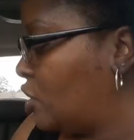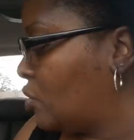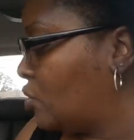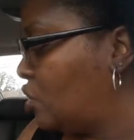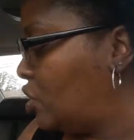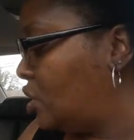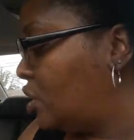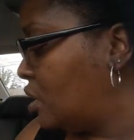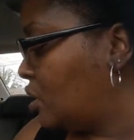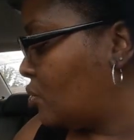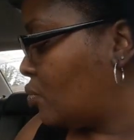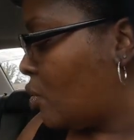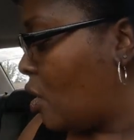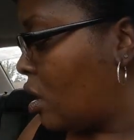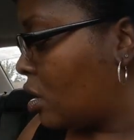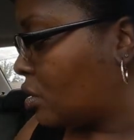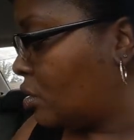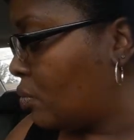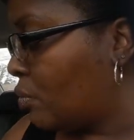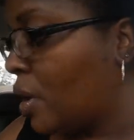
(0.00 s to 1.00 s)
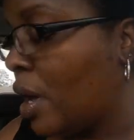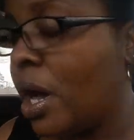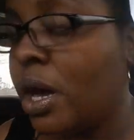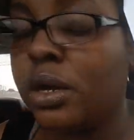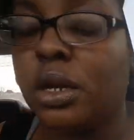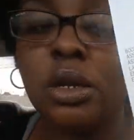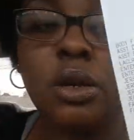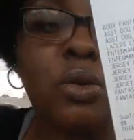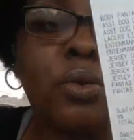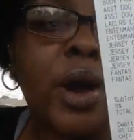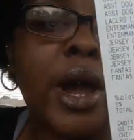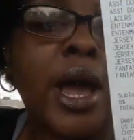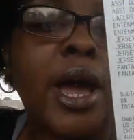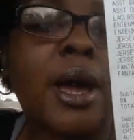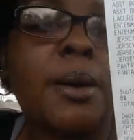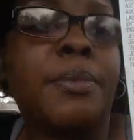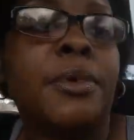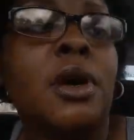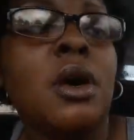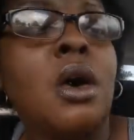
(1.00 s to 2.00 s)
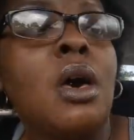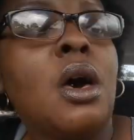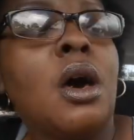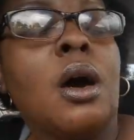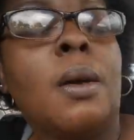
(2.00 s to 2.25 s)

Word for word: So she just walked around and grabbed